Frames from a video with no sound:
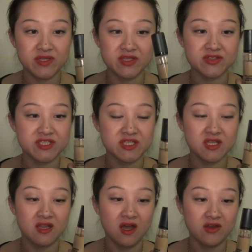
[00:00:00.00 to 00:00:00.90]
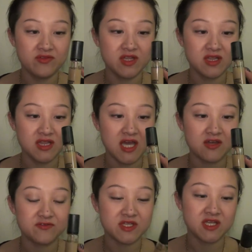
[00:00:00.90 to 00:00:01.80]
but there's still a lot of it
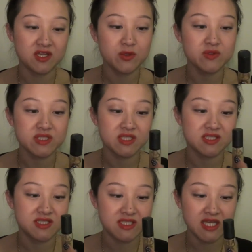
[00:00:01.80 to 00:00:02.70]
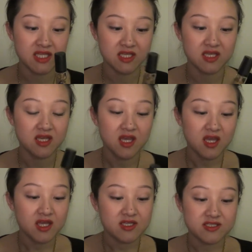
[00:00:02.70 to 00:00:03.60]
left, and I use this daily.
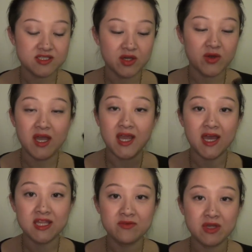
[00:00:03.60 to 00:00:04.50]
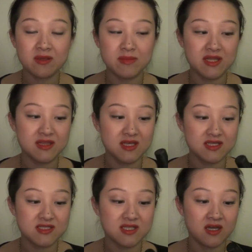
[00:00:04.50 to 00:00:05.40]
So I highly recommend
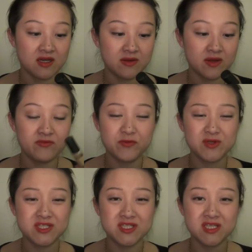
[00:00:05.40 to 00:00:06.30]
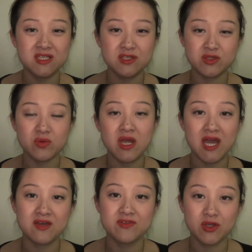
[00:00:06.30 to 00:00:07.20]
this. Unfortunately, they don't
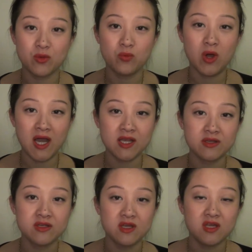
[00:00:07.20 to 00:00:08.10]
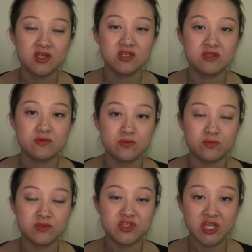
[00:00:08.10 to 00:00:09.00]
have like a wide
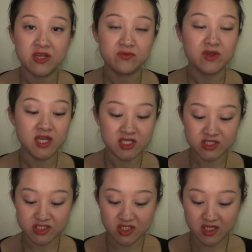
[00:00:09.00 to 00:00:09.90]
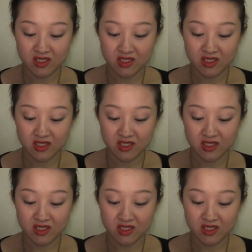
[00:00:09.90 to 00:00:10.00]
shade range